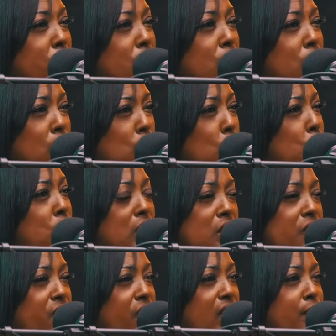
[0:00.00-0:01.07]
when you losing
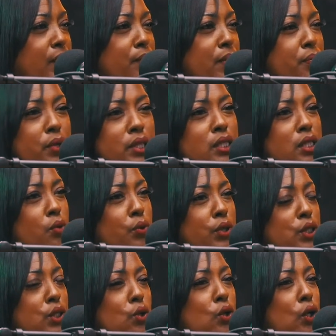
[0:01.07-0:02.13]
a family member or someone
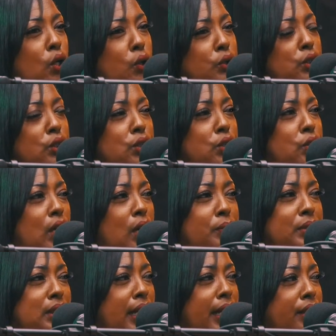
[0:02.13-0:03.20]
so close to you, I
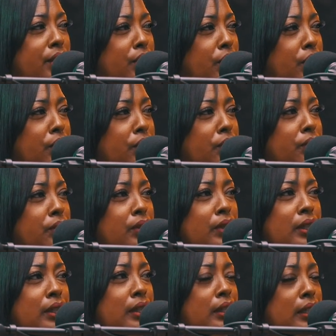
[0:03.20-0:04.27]
was like, you know,
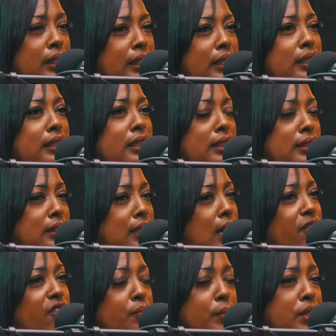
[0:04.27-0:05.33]
it, it's
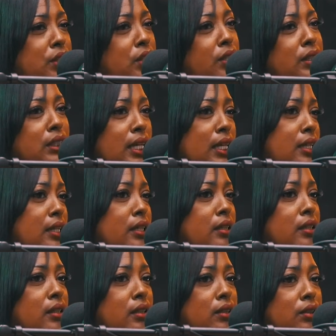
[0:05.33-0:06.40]
time for me to start
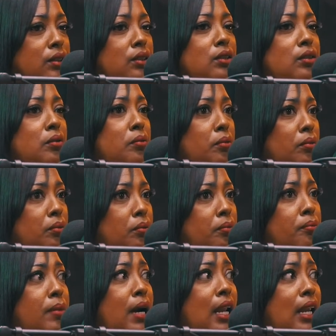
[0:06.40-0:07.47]
taking
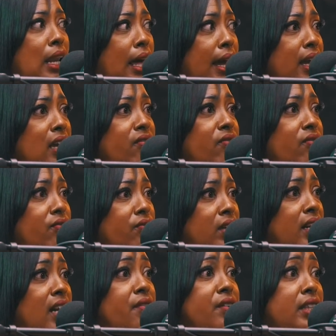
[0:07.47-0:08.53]
my life
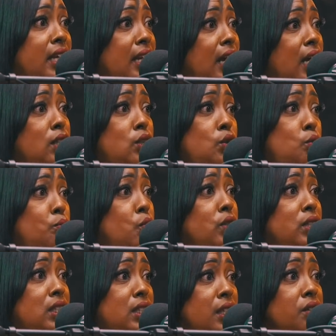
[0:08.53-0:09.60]
and everything I do more
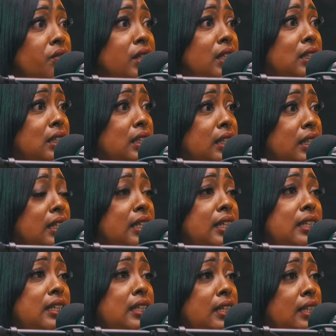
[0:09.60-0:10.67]
seriously.
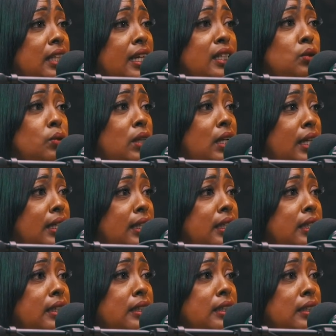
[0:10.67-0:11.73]
And and that's what I
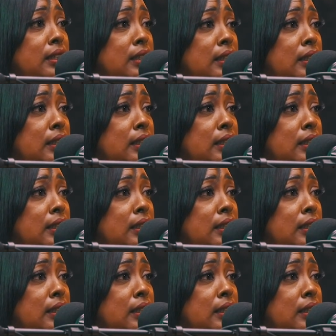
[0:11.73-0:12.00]
did.